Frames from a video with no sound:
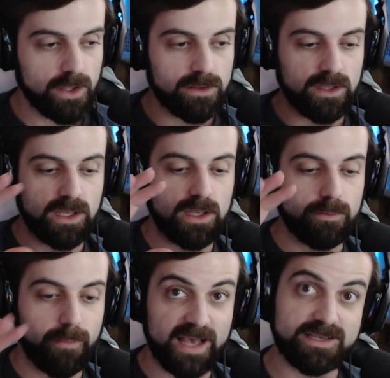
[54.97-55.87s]
the
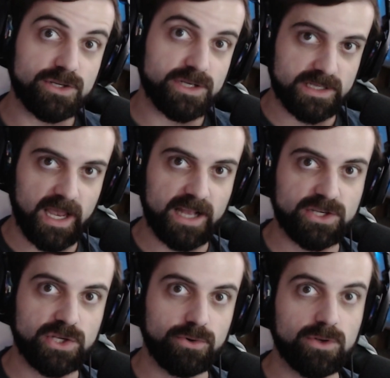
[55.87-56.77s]
message
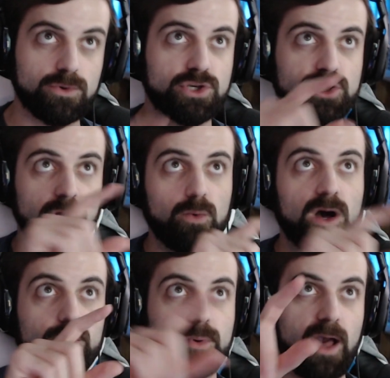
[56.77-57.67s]
attached to it would show
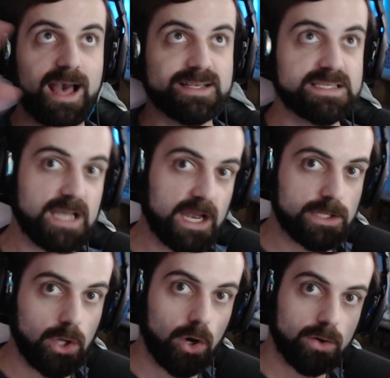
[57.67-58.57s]
up as
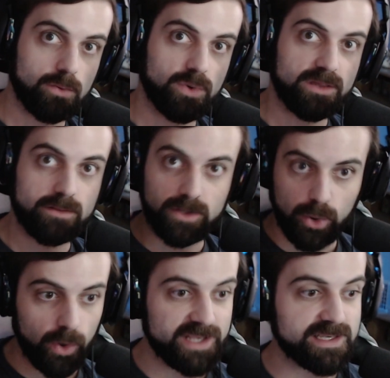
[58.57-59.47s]
dialogue with the
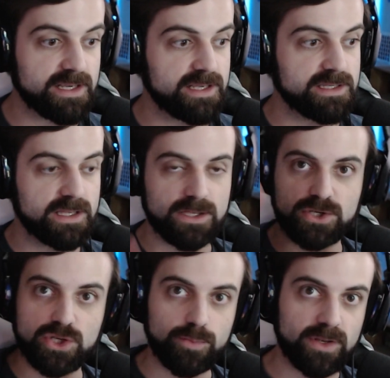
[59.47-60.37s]
noises and the
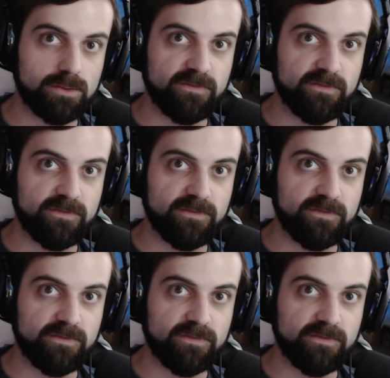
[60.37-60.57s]
stupid